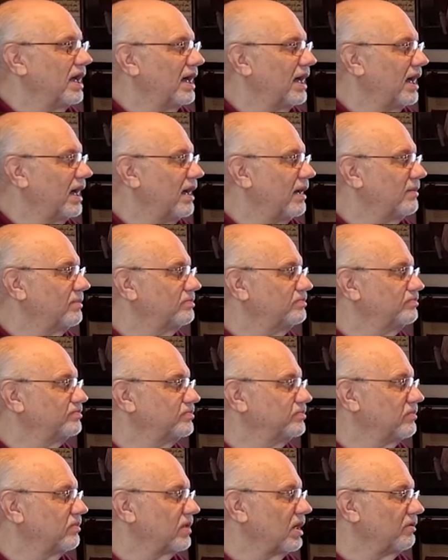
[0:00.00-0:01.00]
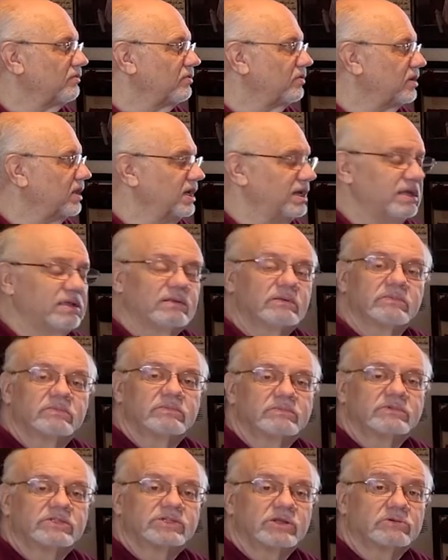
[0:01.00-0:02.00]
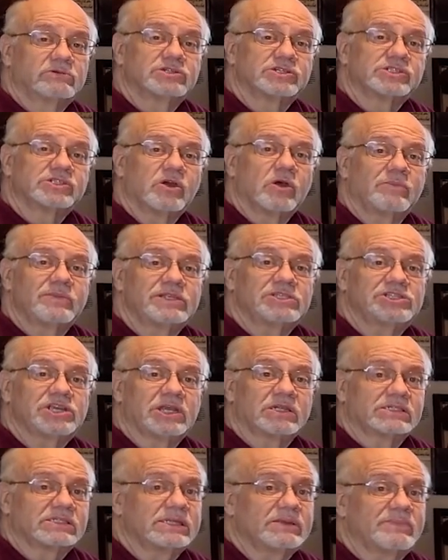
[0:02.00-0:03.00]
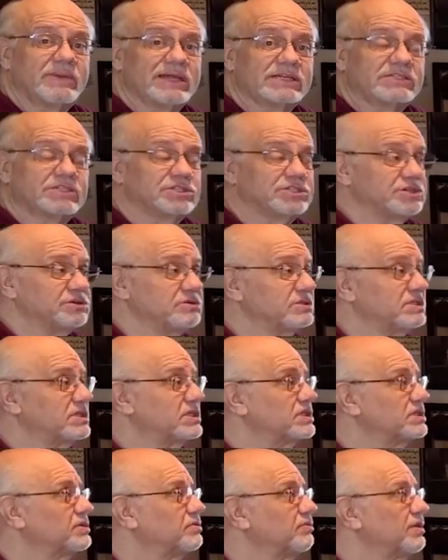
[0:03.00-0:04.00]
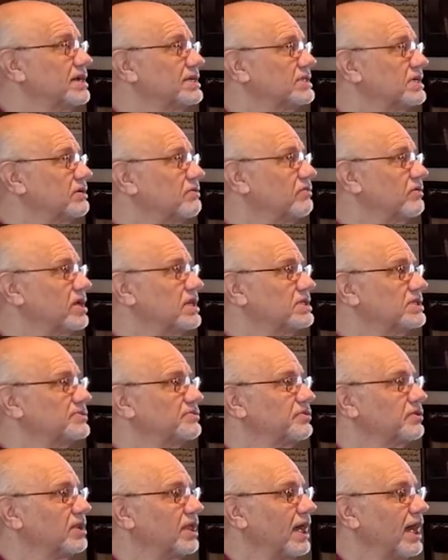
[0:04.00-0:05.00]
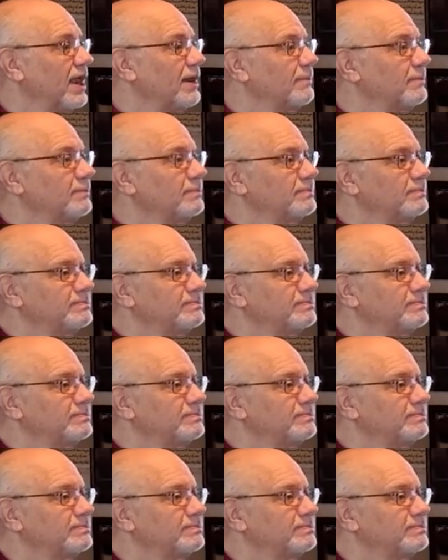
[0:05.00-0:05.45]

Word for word: um, for the Soldiers Home in Chelsea, Massachusetts, and raising funds for that.